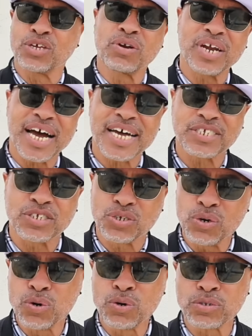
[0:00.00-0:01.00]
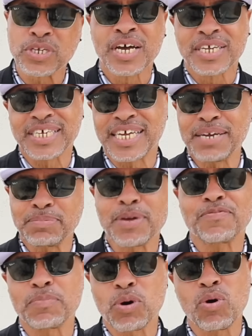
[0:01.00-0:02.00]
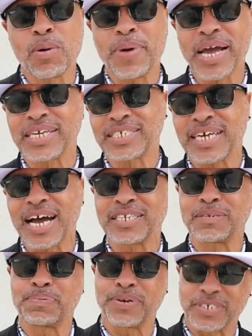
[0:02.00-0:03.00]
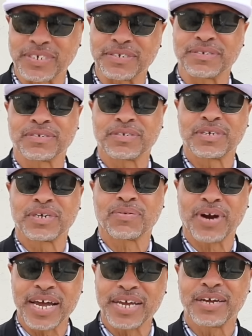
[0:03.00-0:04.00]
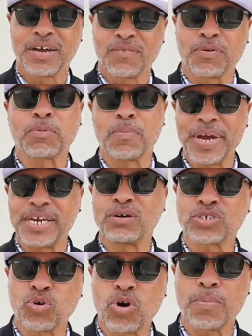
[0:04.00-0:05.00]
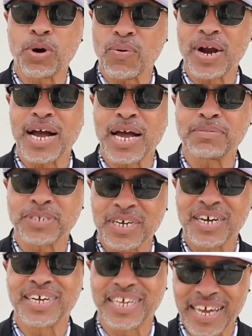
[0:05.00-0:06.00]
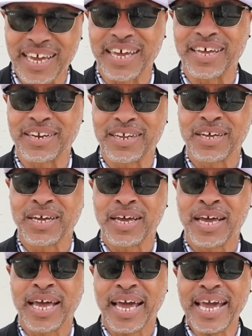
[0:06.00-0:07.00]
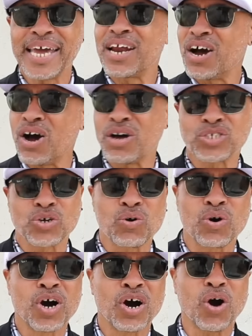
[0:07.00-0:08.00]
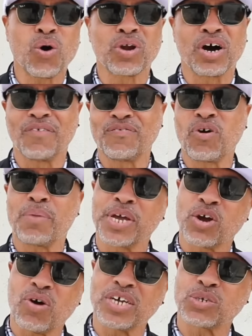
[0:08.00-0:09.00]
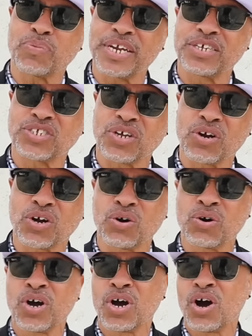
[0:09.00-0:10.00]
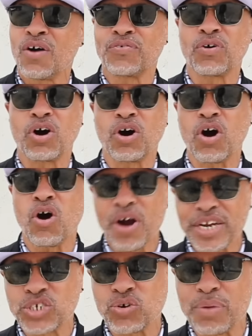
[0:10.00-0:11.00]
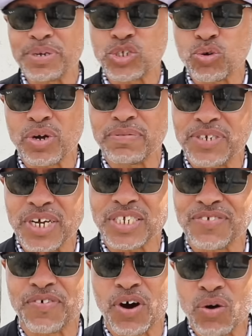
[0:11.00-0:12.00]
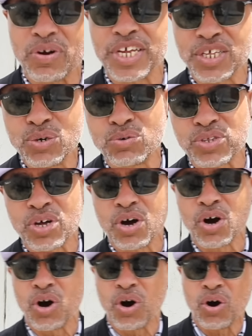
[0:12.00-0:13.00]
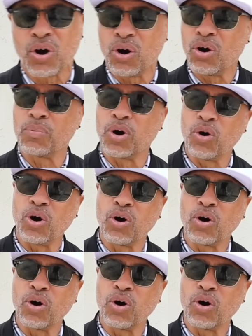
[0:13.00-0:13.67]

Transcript: to utilize the tools to keep them from going back inside the prison, right? From committing those horrible crimes again. And I also hold a formerly incarcerated circle for RJOY, Restorative Justice for Oakland Youth, on